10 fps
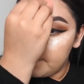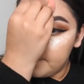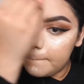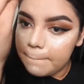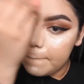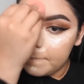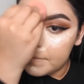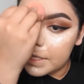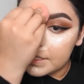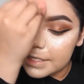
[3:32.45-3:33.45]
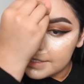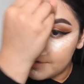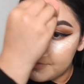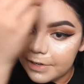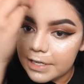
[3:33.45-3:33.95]
Blend these
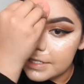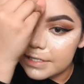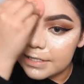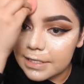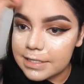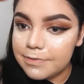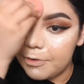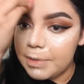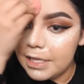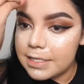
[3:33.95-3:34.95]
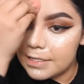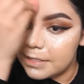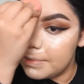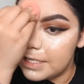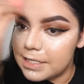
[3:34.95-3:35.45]
out first, because for me this is
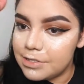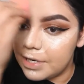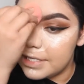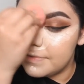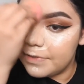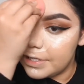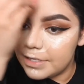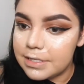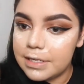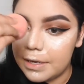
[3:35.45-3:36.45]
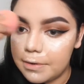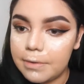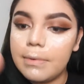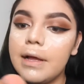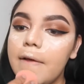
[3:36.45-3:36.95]
a place that dries first. I don't
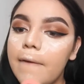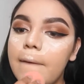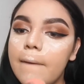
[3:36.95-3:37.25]
know why.